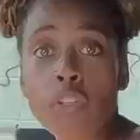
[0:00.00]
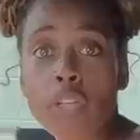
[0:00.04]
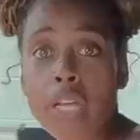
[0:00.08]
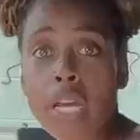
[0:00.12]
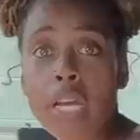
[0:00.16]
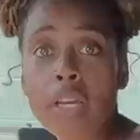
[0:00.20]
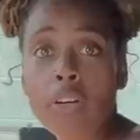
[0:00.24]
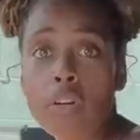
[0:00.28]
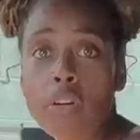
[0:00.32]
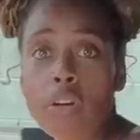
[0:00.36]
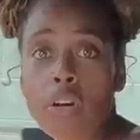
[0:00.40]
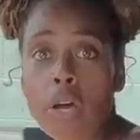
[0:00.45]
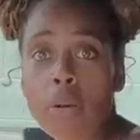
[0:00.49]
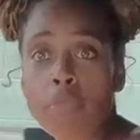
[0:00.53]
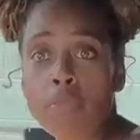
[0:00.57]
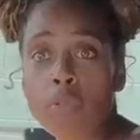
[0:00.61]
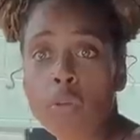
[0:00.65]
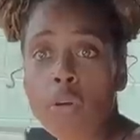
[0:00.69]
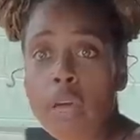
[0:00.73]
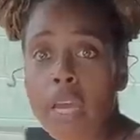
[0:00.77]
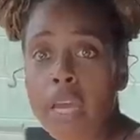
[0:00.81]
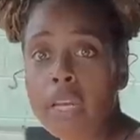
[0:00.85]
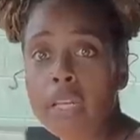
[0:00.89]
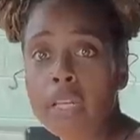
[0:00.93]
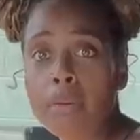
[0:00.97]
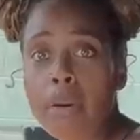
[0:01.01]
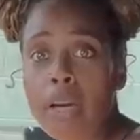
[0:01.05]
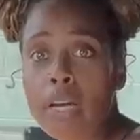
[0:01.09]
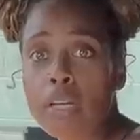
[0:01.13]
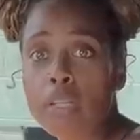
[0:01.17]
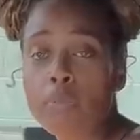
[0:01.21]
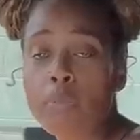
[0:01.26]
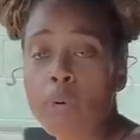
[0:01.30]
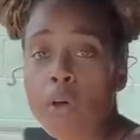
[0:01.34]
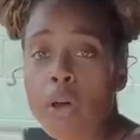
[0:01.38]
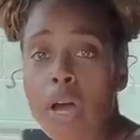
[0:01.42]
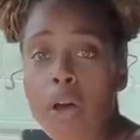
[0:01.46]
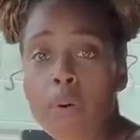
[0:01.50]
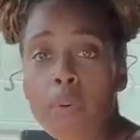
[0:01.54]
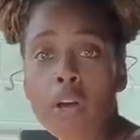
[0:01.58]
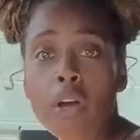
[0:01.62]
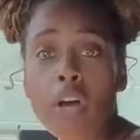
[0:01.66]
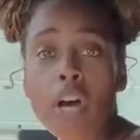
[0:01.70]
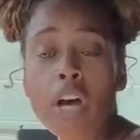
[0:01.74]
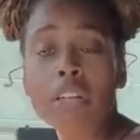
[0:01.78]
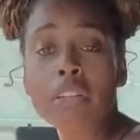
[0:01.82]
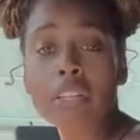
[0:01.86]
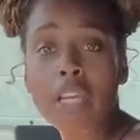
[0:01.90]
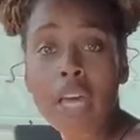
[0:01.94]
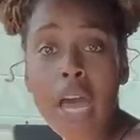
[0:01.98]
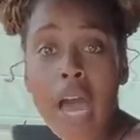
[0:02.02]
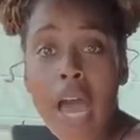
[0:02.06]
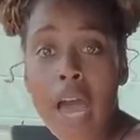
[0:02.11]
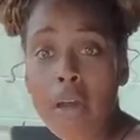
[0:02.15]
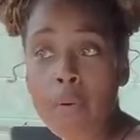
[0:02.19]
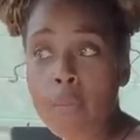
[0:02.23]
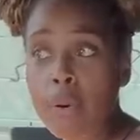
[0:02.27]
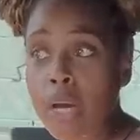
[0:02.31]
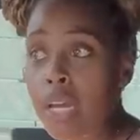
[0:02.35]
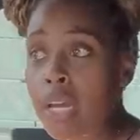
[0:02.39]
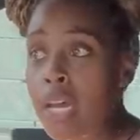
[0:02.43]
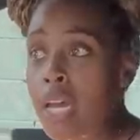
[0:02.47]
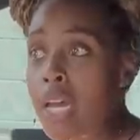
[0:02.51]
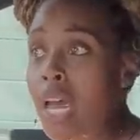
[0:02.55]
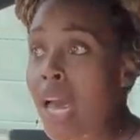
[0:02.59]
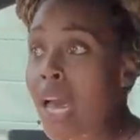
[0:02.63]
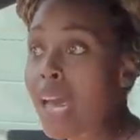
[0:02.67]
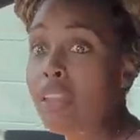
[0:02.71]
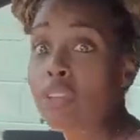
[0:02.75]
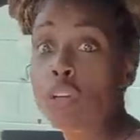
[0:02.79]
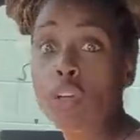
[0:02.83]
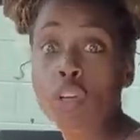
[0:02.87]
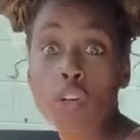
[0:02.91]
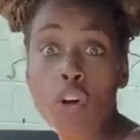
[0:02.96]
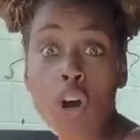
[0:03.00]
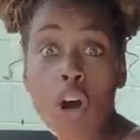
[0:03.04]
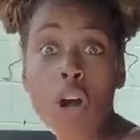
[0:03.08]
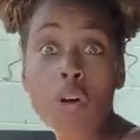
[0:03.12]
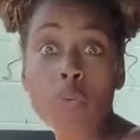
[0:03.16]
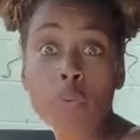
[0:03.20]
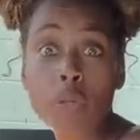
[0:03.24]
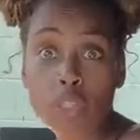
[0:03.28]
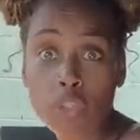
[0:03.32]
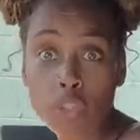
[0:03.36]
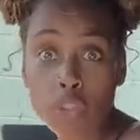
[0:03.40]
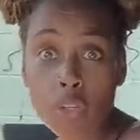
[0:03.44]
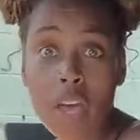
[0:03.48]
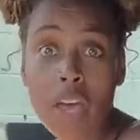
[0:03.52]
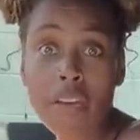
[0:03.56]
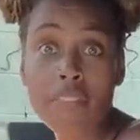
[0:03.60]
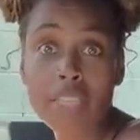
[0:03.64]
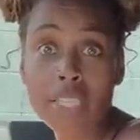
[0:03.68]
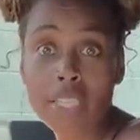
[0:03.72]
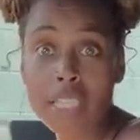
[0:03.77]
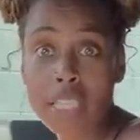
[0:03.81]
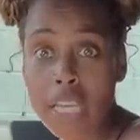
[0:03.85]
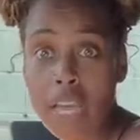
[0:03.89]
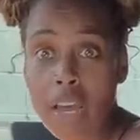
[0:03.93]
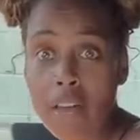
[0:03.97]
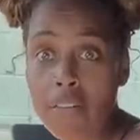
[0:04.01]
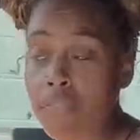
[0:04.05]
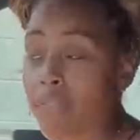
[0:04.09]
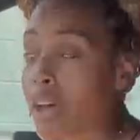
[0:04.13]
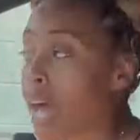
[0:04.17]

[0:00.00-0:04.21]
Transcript: You can go up to 80 miles per hour on the highway and the car will drive itself